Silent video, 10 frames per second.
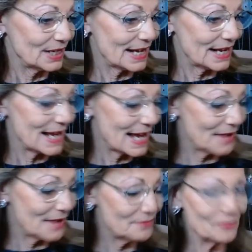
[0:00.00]
I
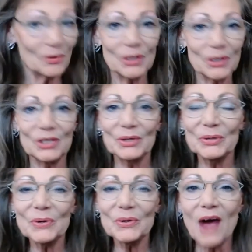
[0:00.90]
have for
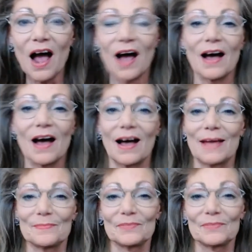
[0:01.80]
you.
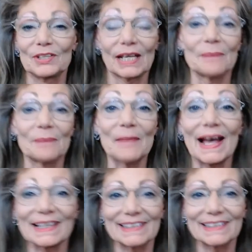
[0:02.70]
I'm going to come
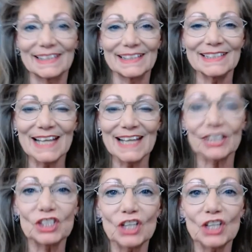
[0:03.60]
back again
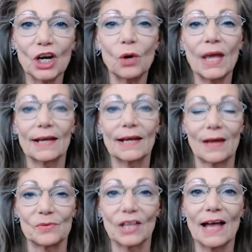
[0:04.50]
next show and
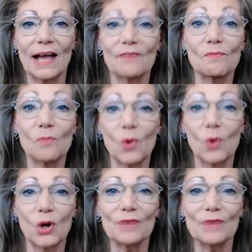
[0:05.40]
I will have more